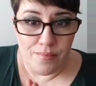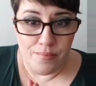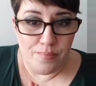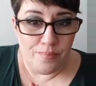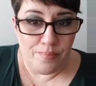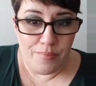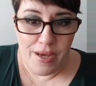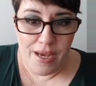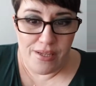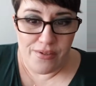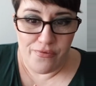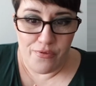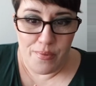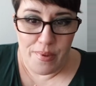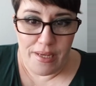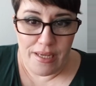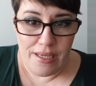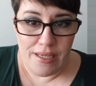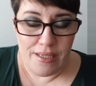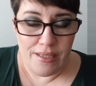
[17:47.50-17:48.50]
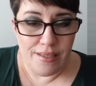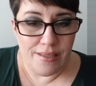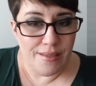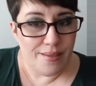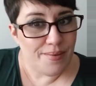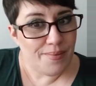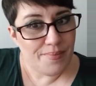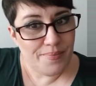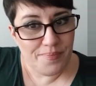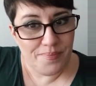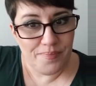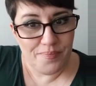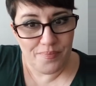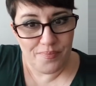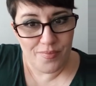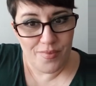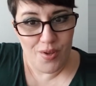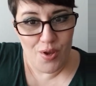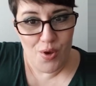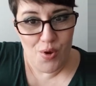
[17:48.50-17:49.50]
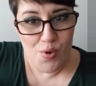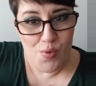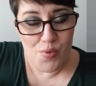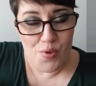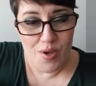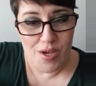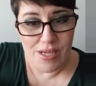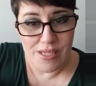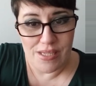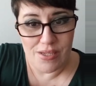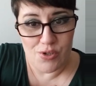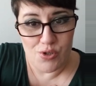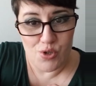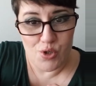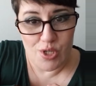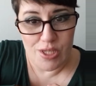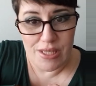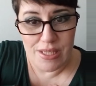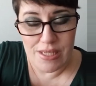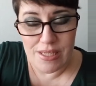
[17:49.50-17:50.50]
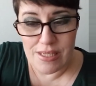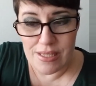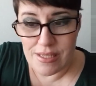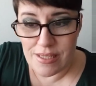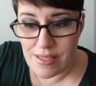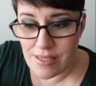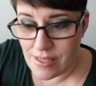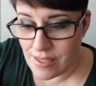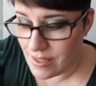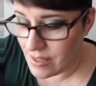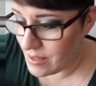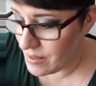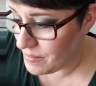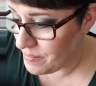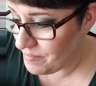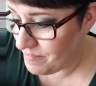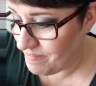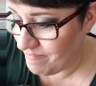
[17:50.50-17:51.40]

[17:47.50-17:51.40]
pass for me. I hope you guys enjoyed this. I'll